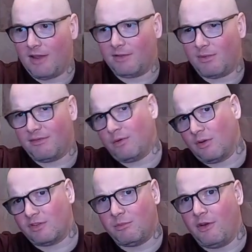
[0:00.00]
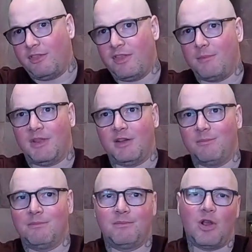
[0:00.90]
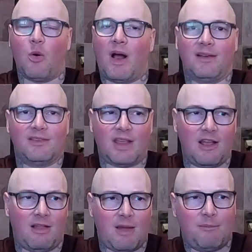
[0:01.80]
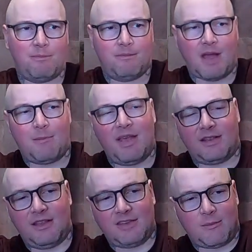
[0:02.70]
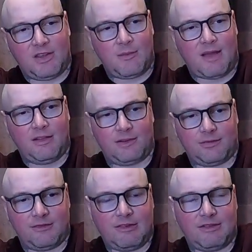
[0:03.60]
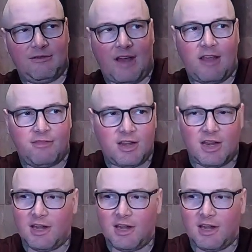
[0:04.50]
price, but of course both of them can go on sale. I picked these up at Cabela's for 55